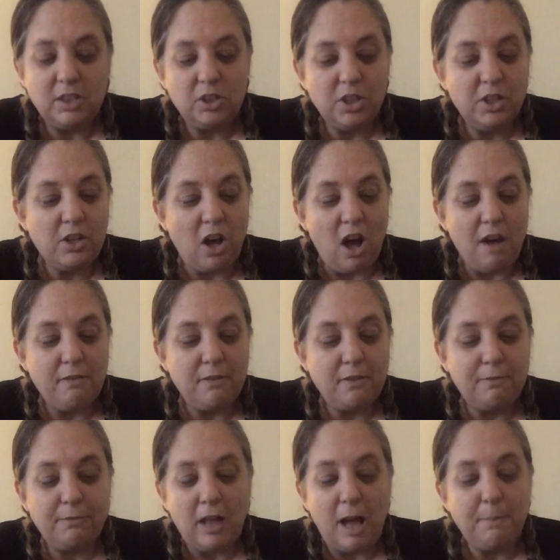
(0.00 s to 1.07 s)
took off,
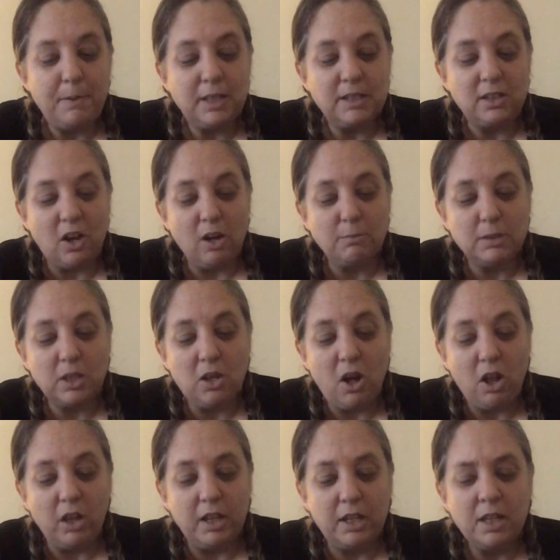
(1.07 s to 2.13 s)
flapping his arms and
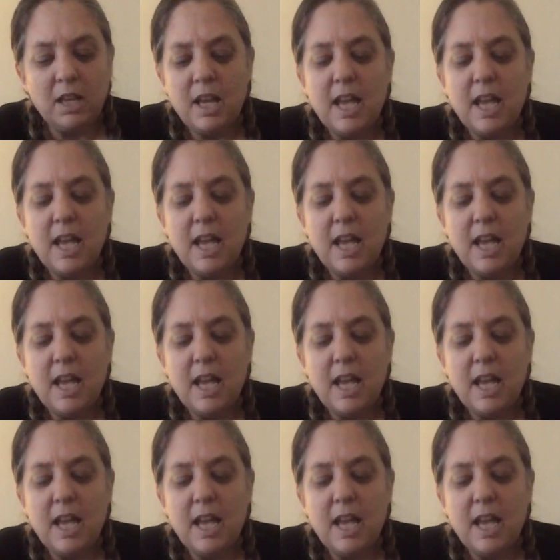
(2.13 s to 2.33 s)
calling,